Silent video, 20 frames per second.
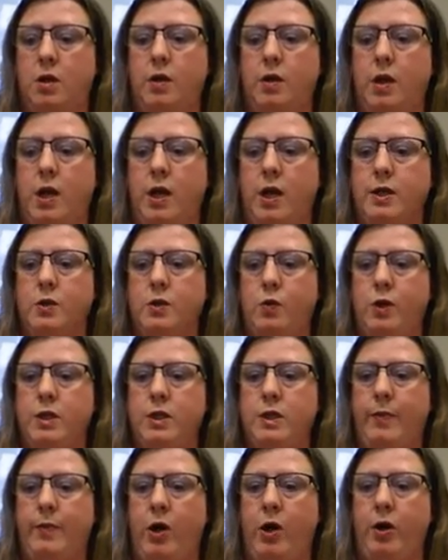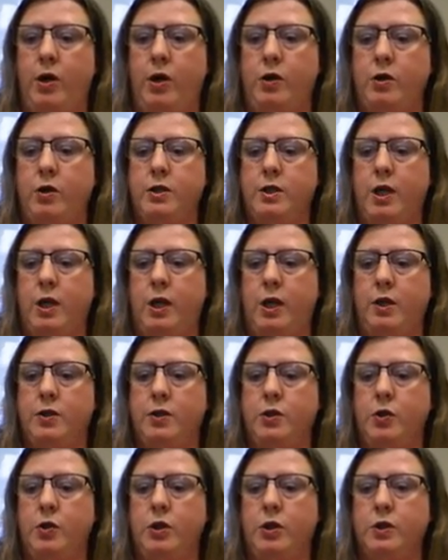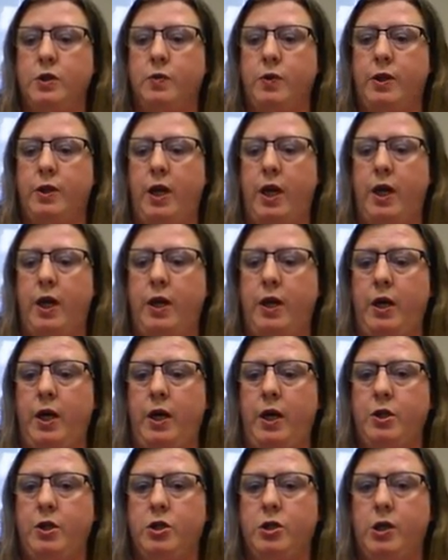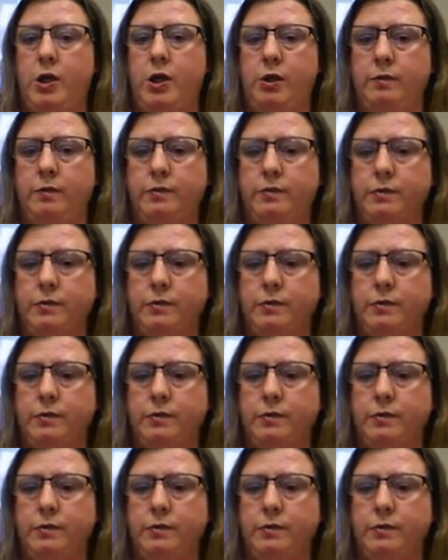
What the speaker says: The next one is about understanding students with ADHD.